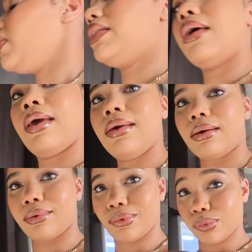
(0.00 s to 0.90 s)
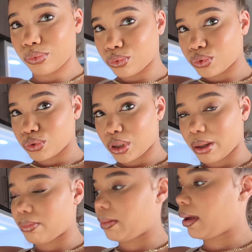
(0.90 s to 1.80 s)
potatoes
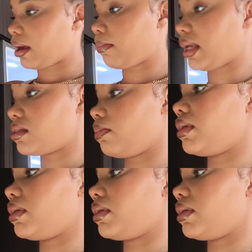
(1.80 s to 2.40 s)
maybe i can make some